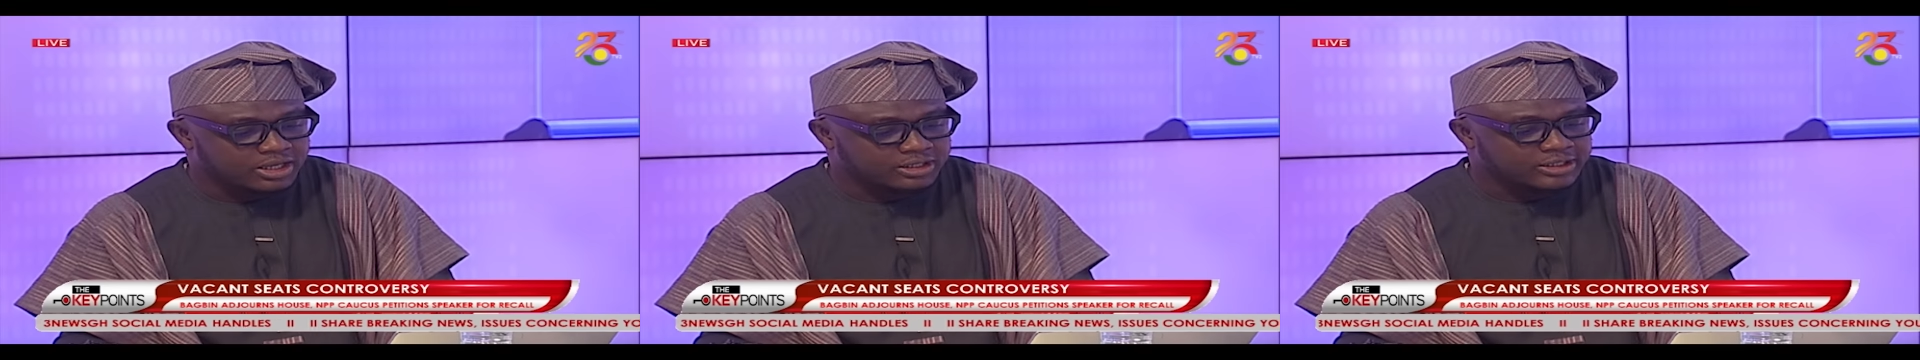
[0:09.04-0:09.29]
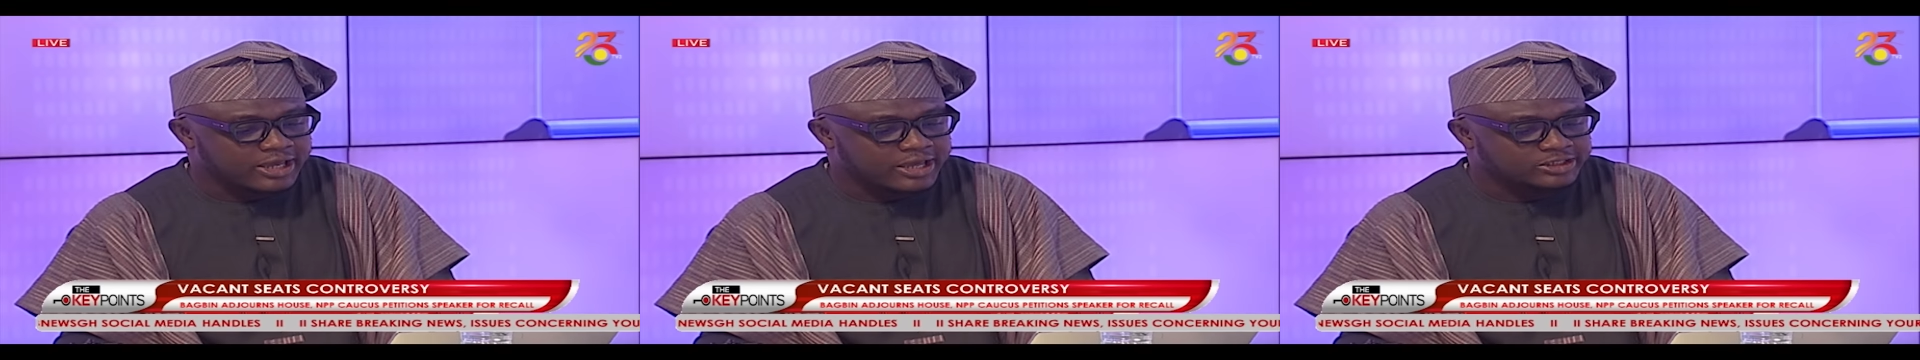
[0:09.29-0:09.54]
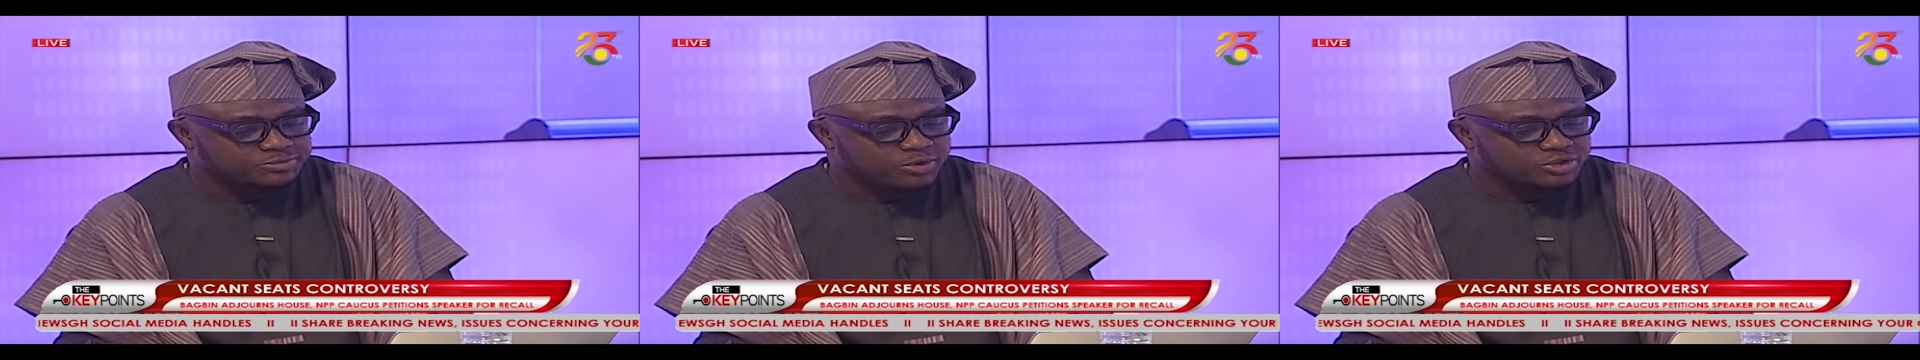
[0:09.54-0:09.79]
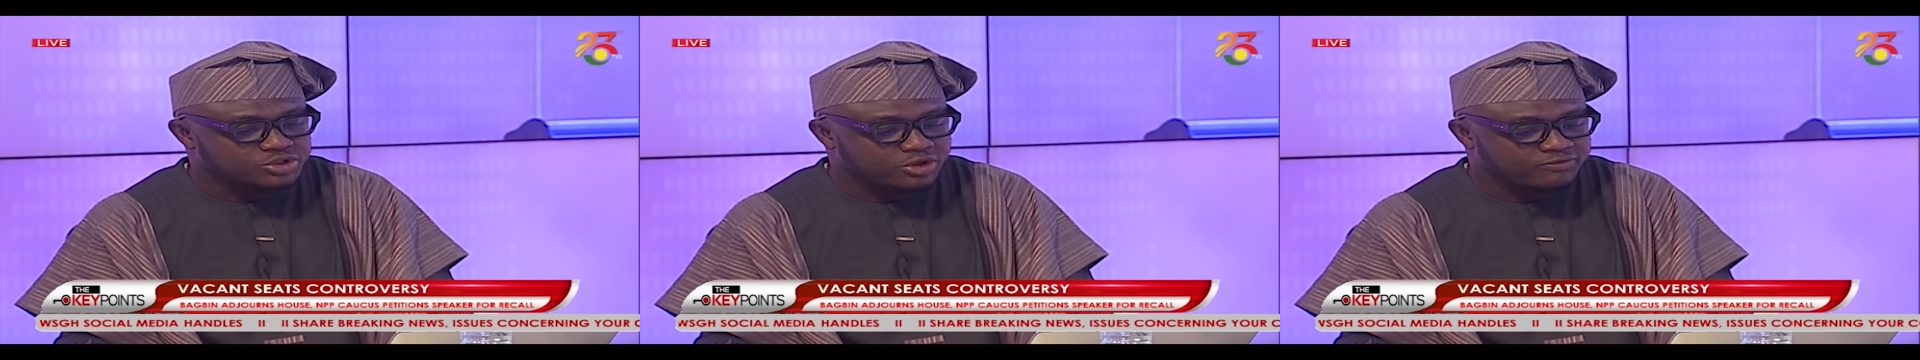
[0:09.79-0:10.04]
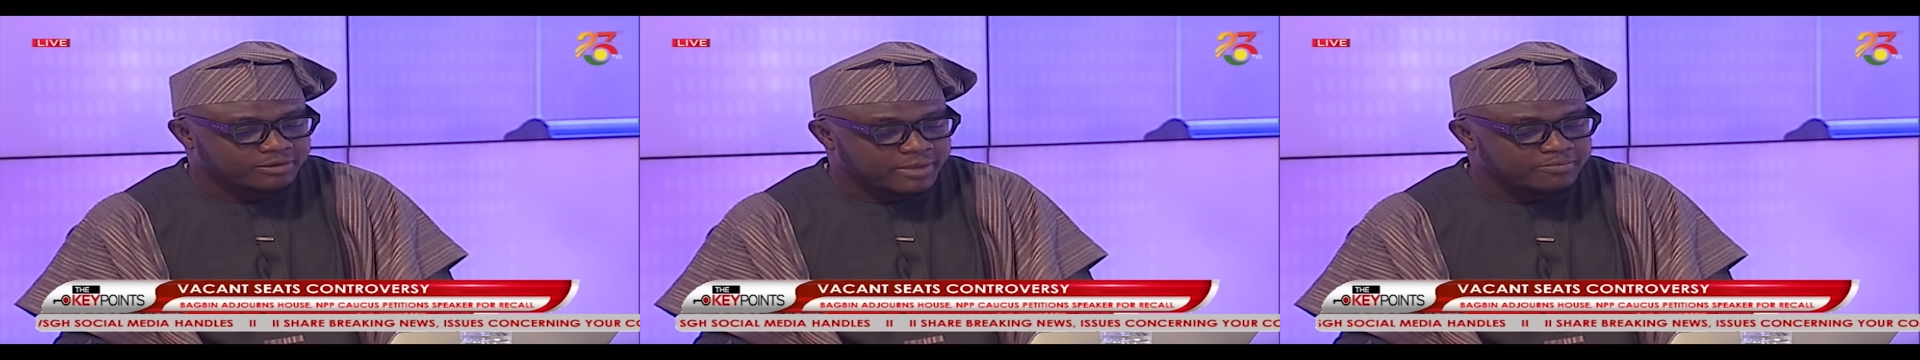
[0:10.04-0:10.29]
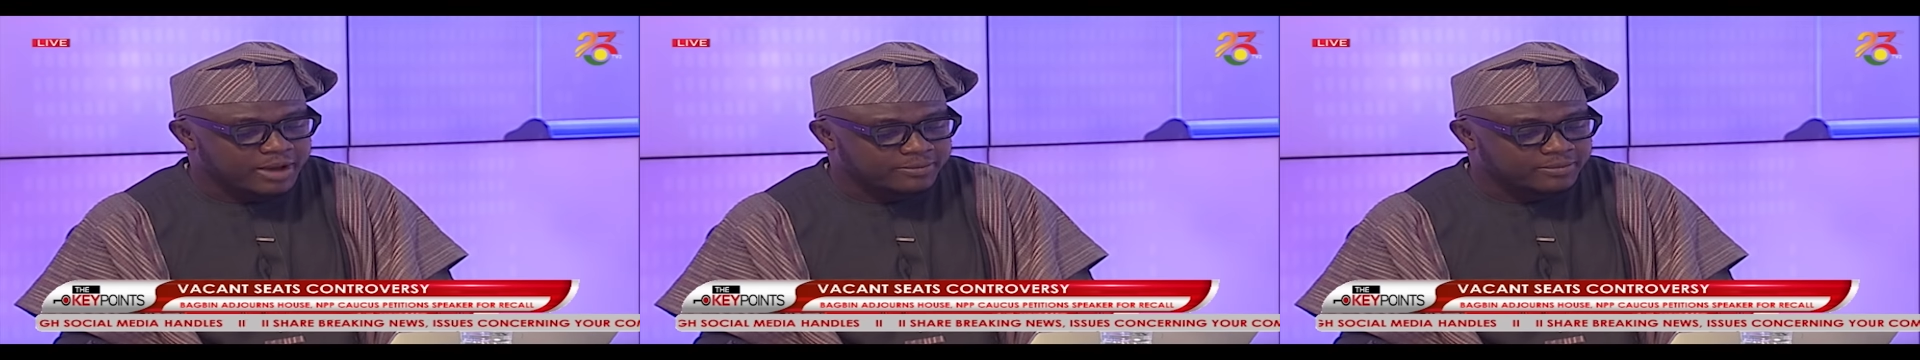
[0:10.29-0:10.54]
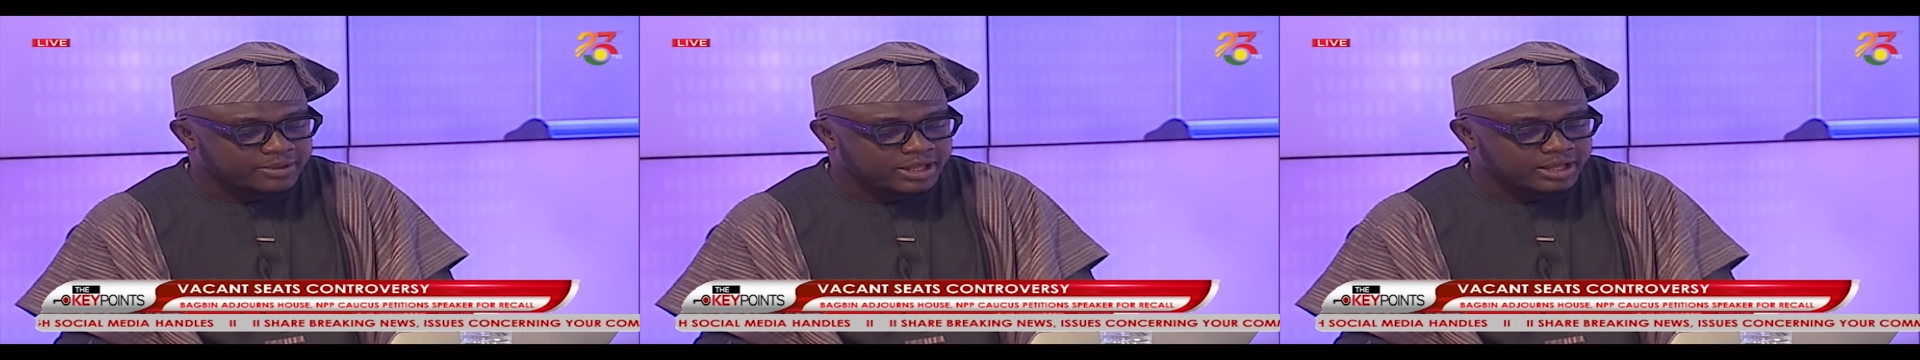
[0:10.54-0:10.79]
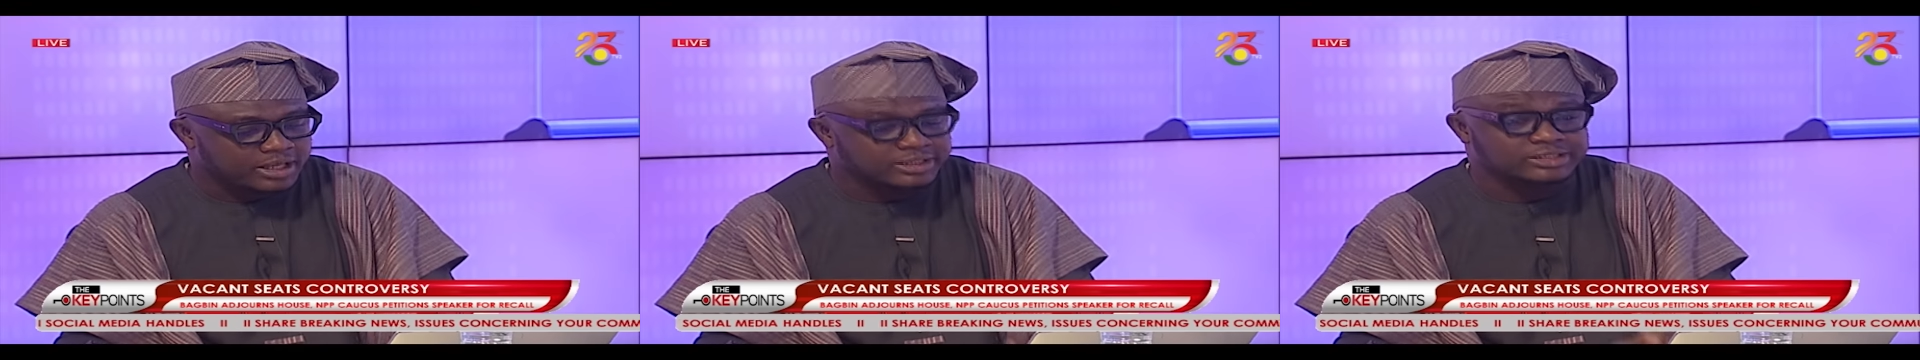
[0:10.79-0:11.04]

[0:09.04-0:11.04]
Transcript: the expulsion of a member, at